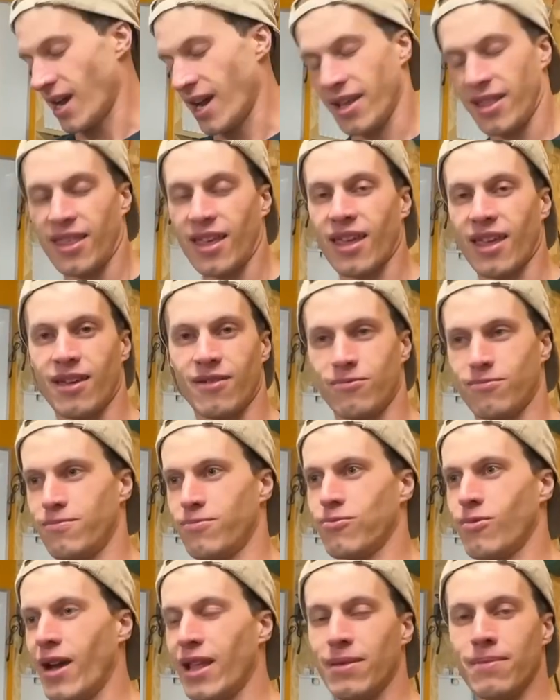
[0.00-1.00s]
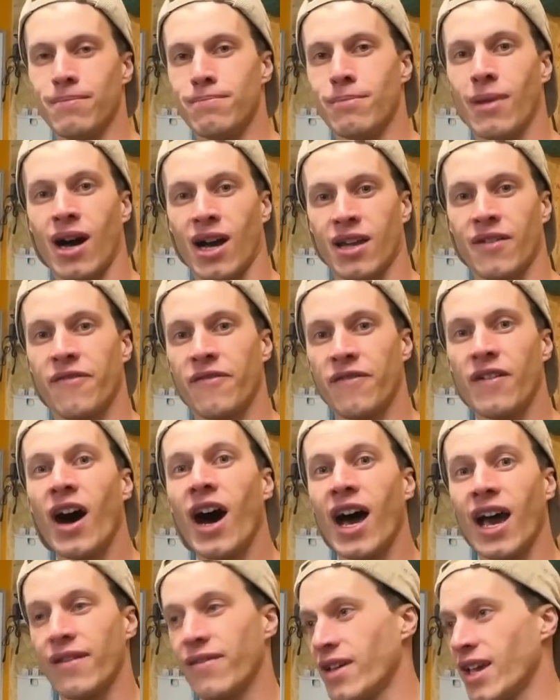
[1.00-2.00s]
I think it went Mach
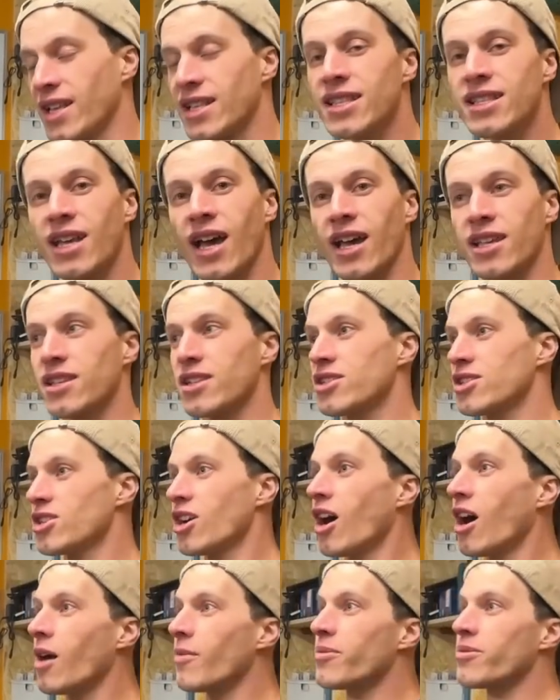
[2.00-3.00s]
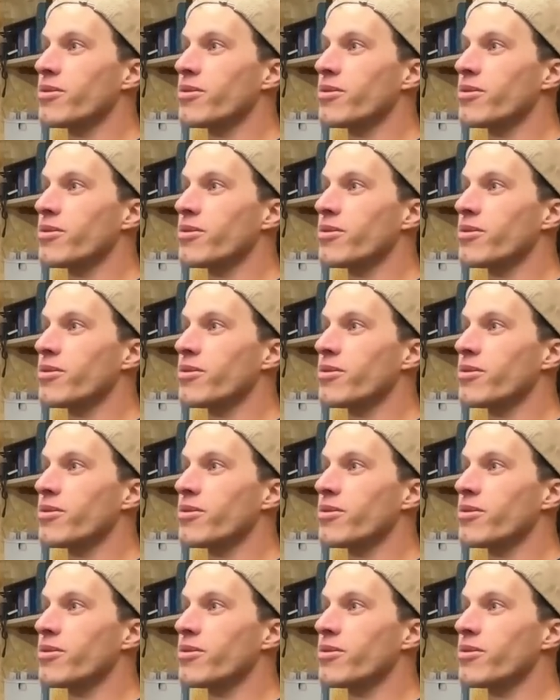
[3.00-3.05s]
5 inside the shop